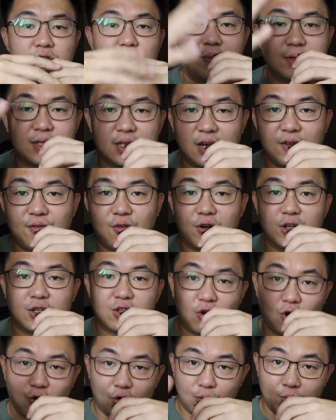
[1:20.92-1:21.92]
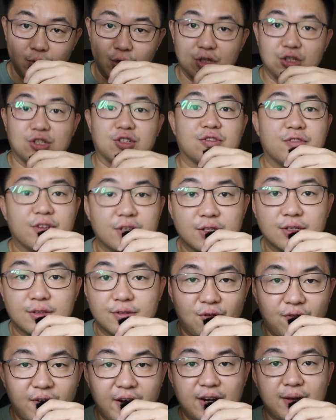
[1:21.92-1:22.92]
So basically for this home insurance
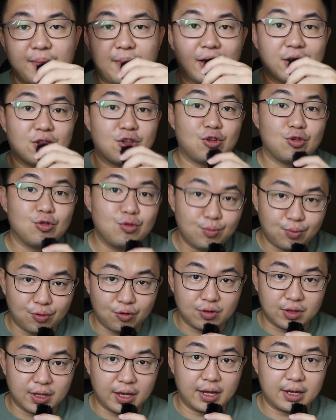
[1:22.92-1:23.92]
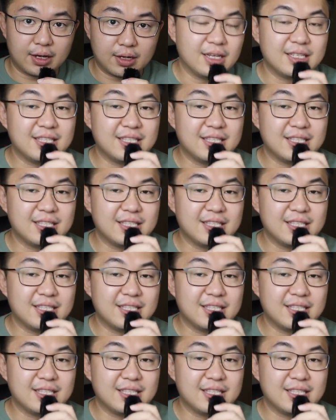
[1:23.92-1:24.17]
provided by Tune Protect,